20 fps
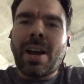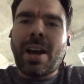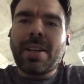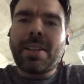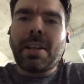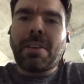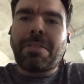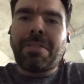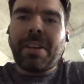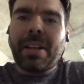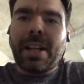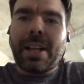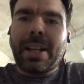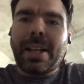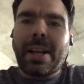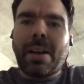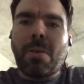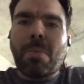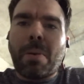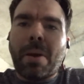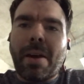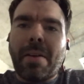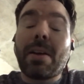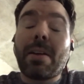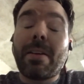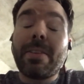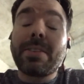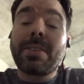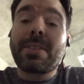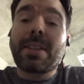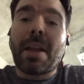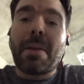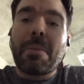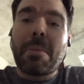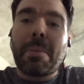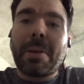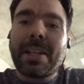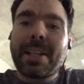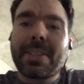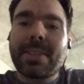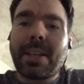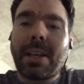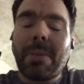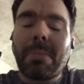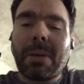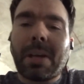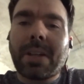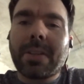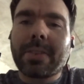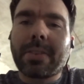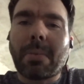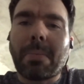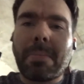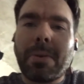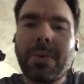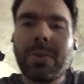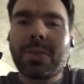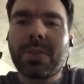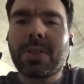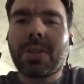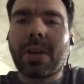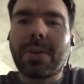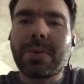I did feel a little bit of instability because the boot's so